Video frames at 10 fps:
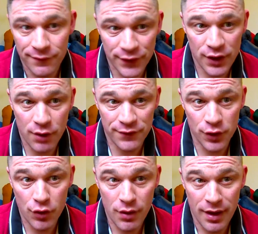video for
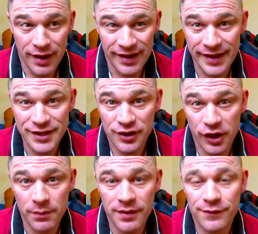you, and it's
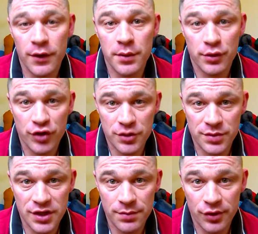gonna be very
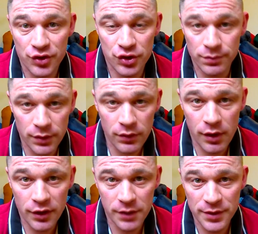Christmassy, because tomorrow
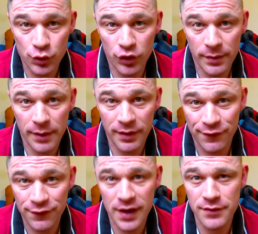I'm gonna be talking about my
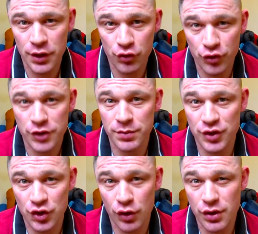favorite Christmas
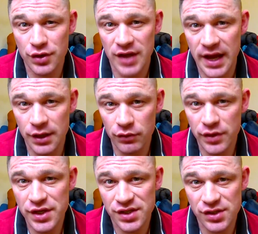songs and the
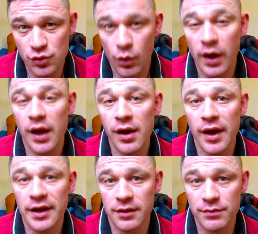reasons why I
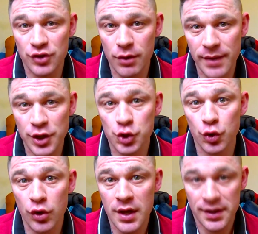like them. So make
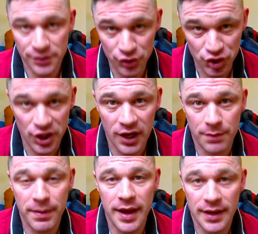sure you check
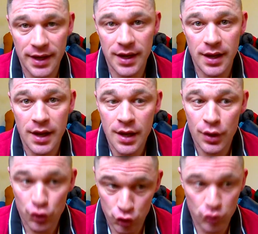back here
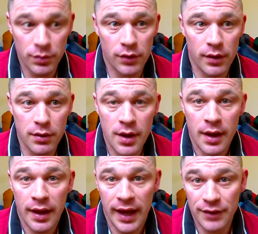tomorrow.
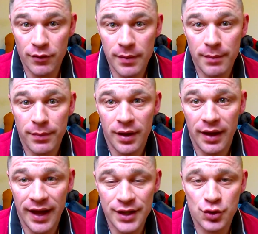And remember,
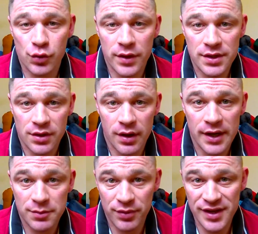as always
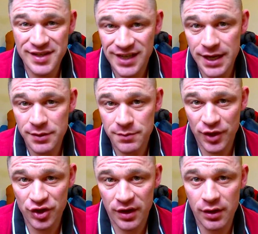guys, please keep
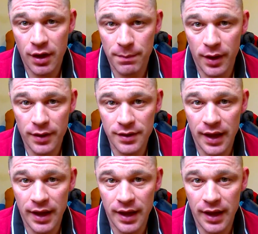smashing that like button,